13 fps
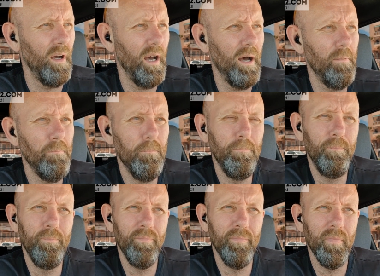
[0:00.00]
the
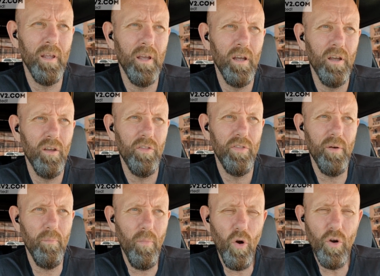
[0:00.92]

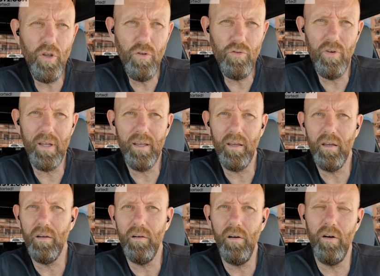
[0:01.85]
more you
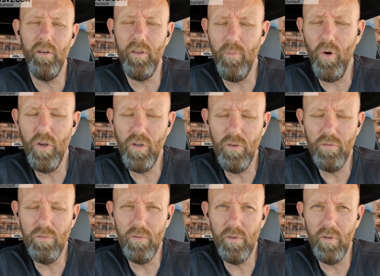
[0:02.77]
drink, the more
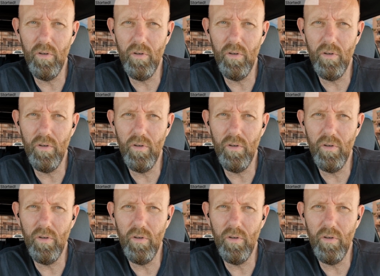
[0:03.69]
you